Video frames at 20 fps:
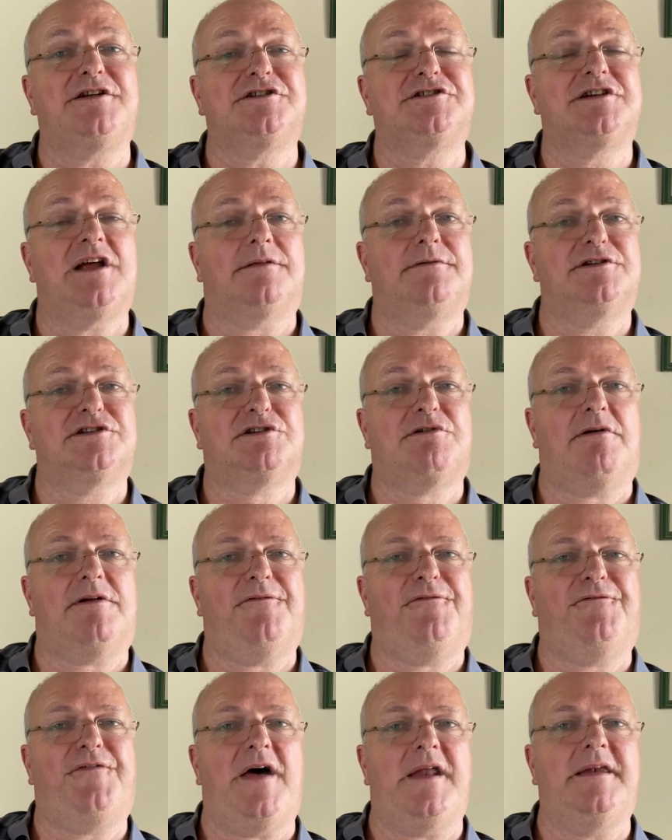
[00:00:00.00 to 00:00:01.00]
each other. It's quite a
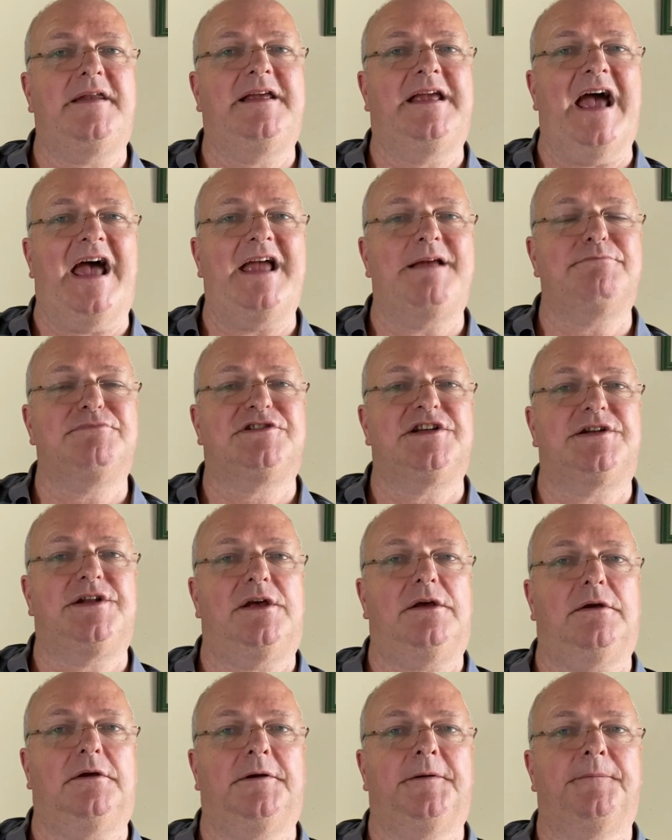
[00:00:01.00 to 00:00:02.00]
fun game to do.